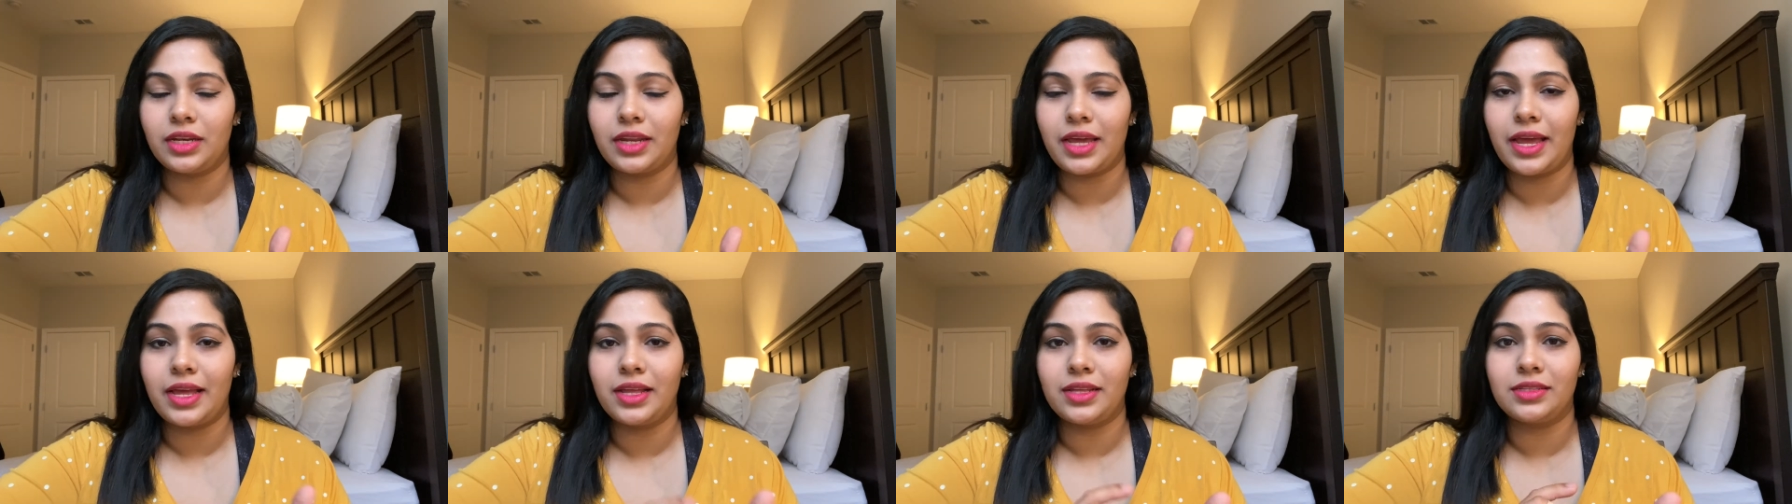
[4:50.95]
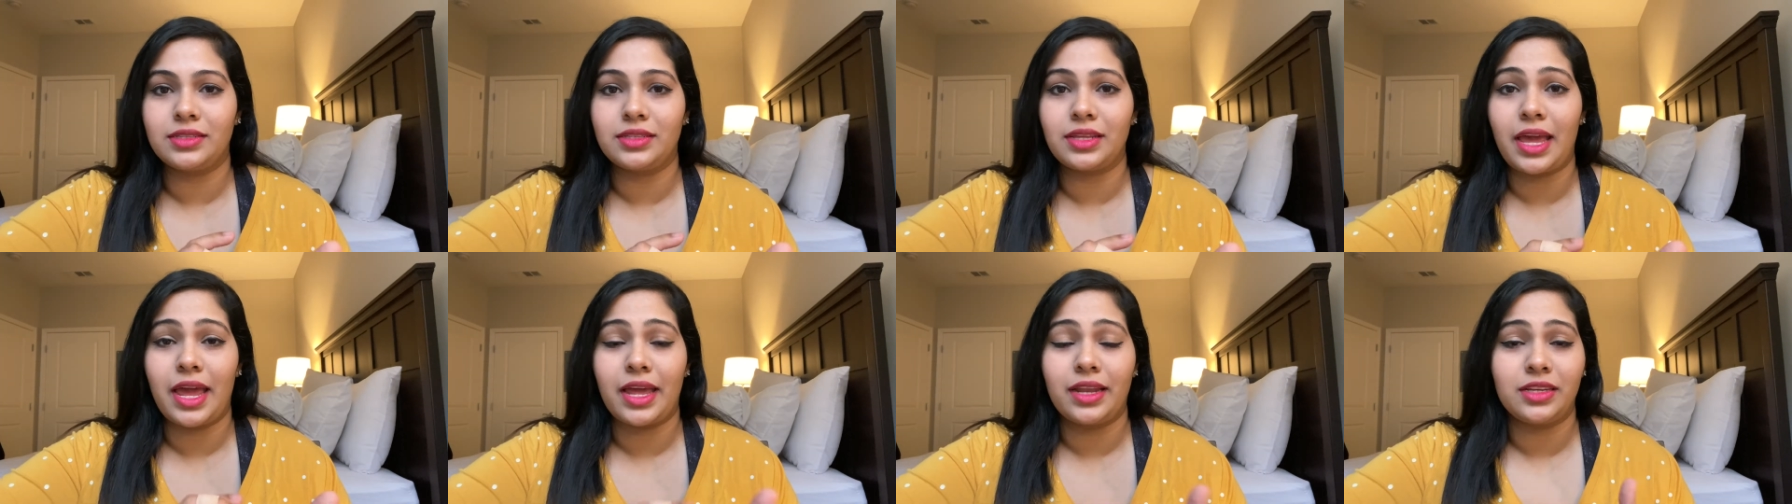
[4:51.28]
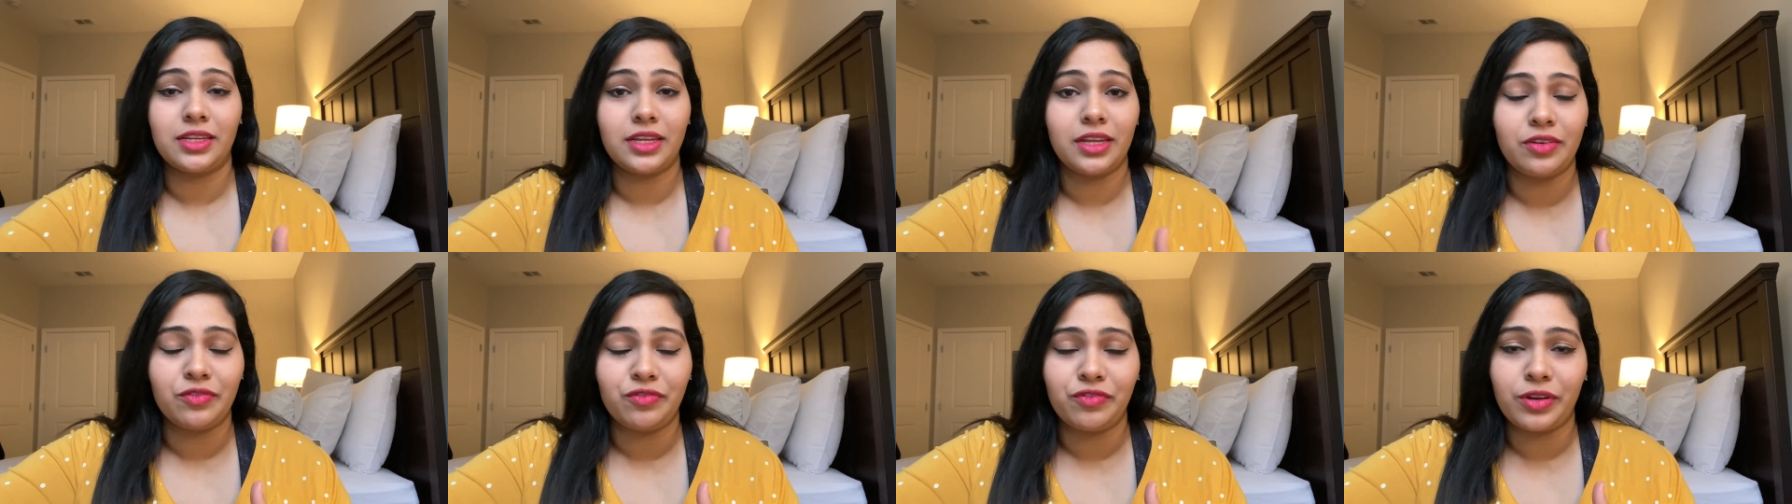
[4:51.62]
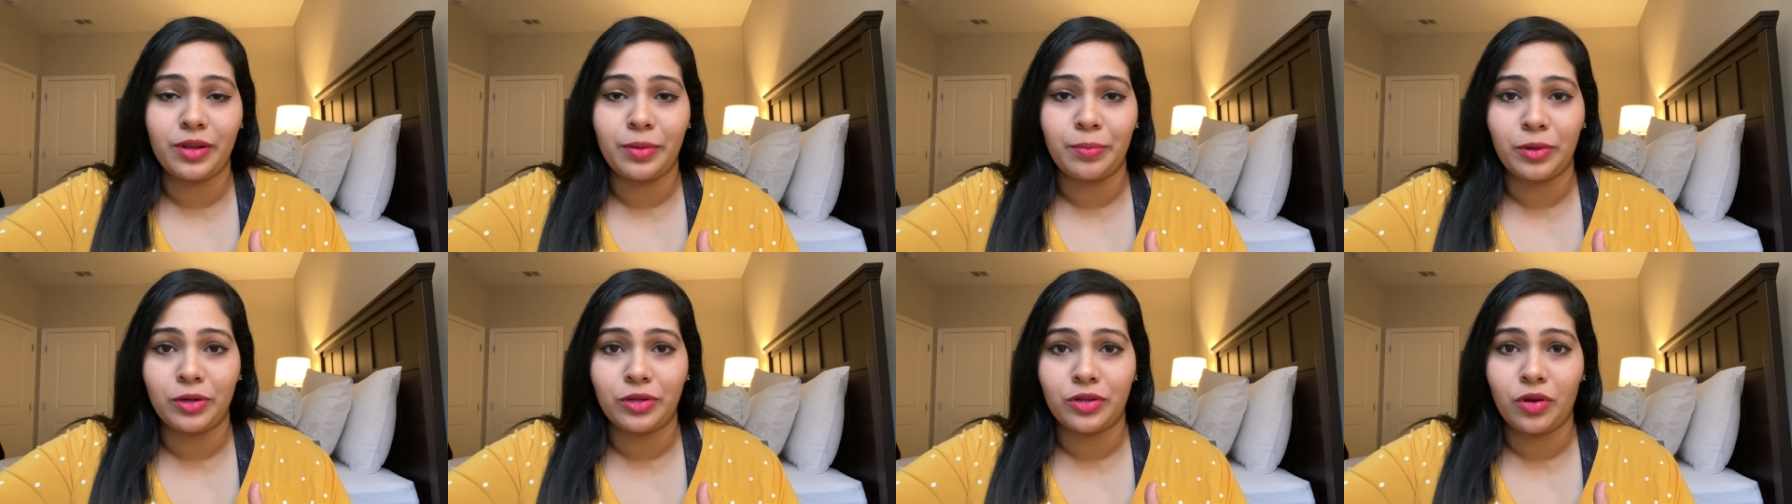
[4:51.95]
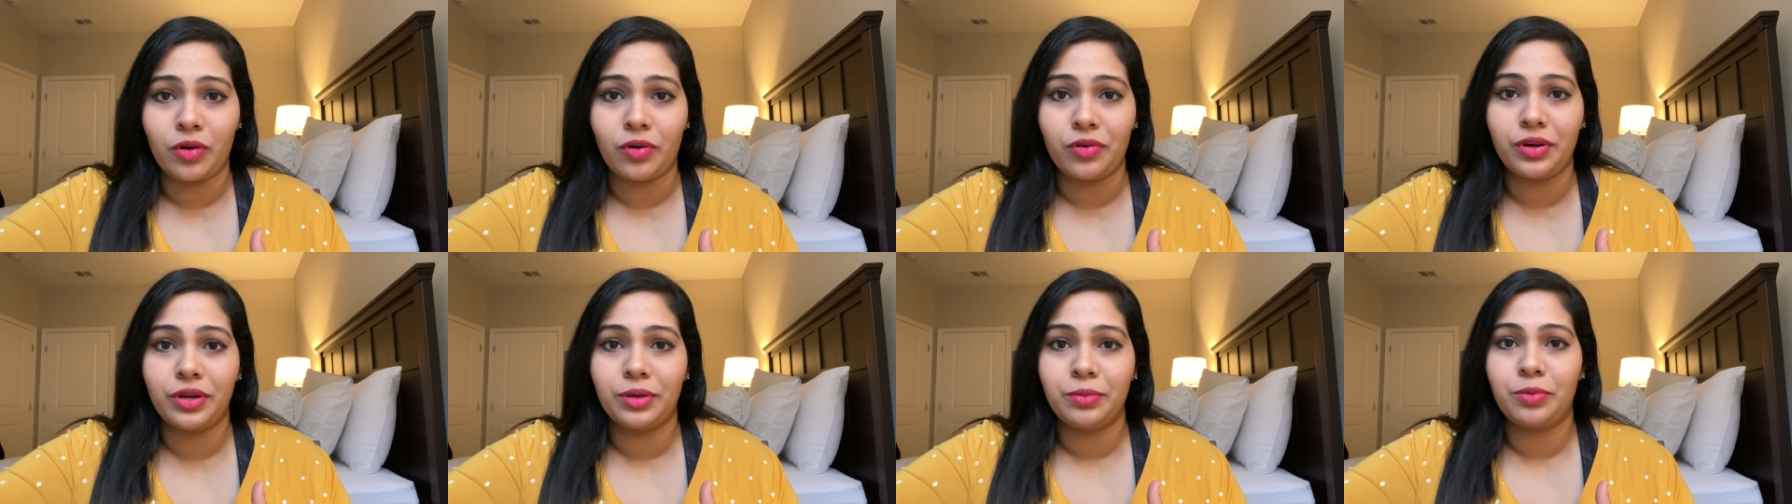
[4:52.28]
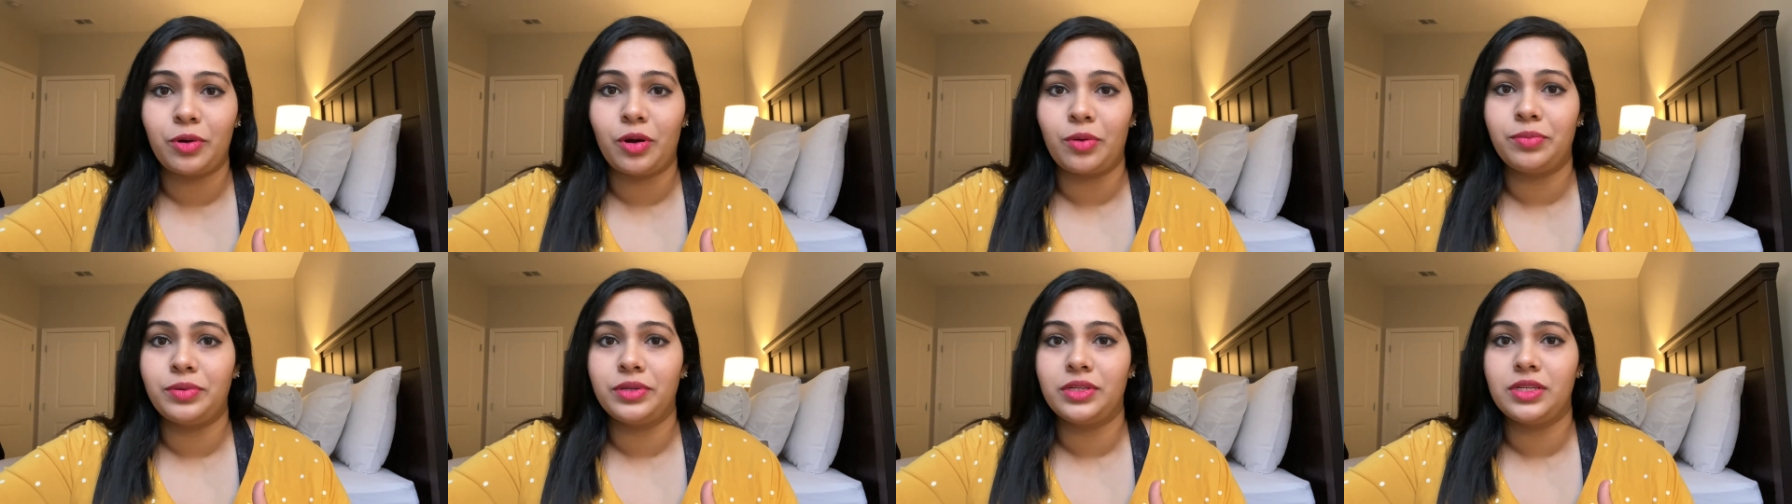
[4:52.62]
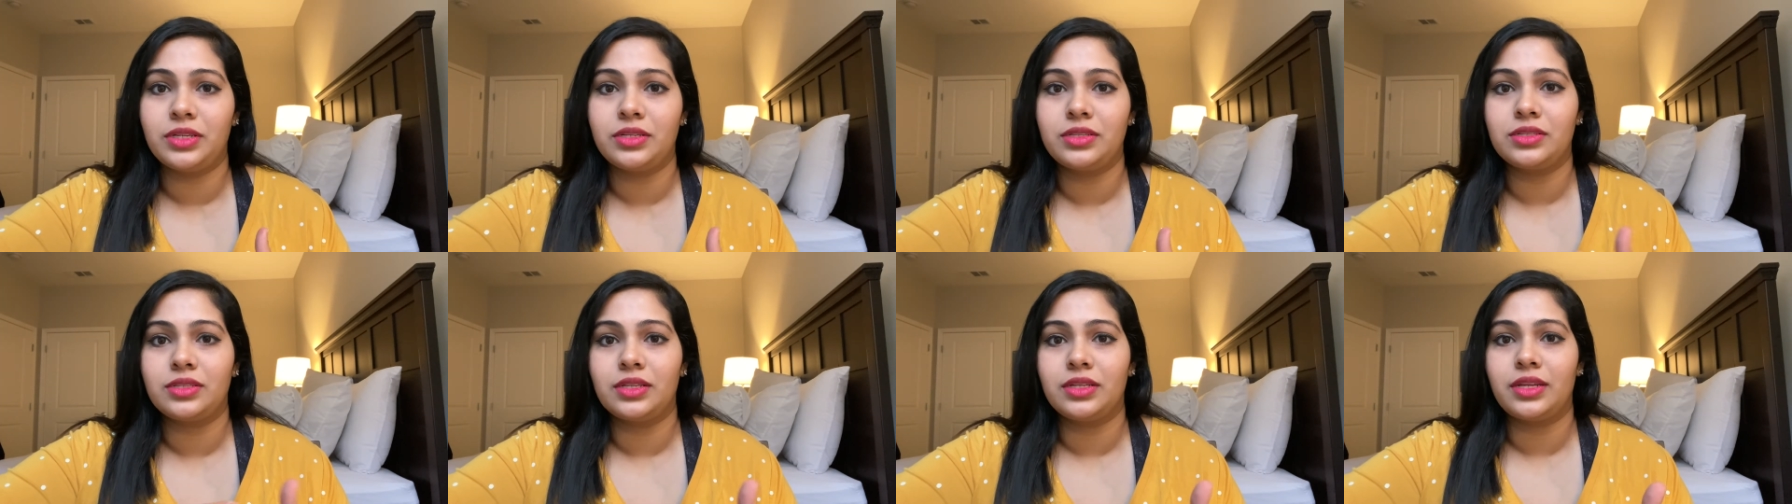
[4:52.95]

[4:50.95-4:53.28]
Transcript: It has anti-inflammatory properties.